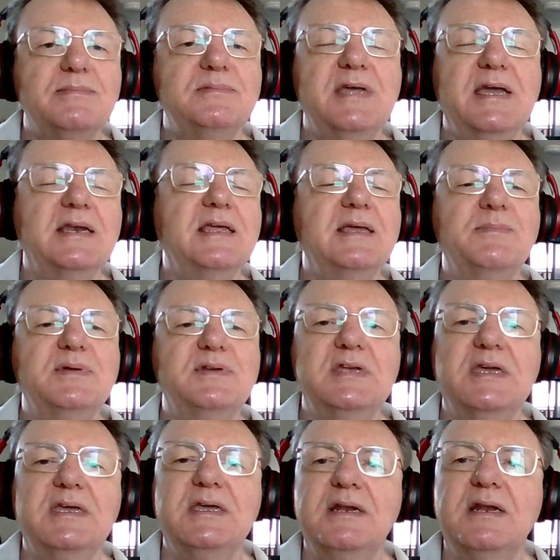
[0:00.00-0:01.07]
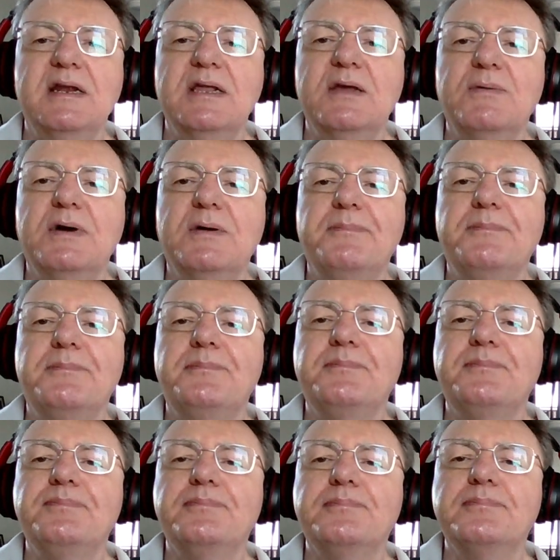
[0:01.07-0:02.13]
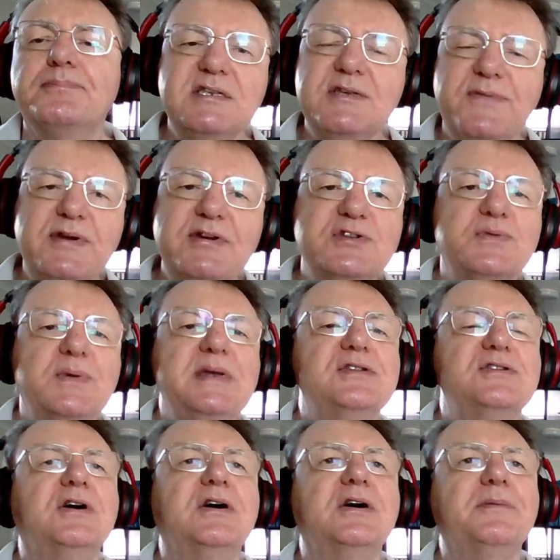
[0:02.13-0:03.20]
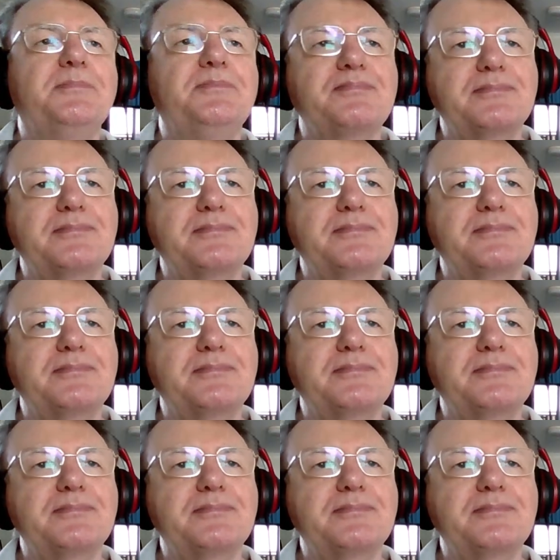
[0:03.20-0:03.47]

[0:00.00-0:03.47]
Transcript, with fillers: technique particularly well. It's a very sweet song.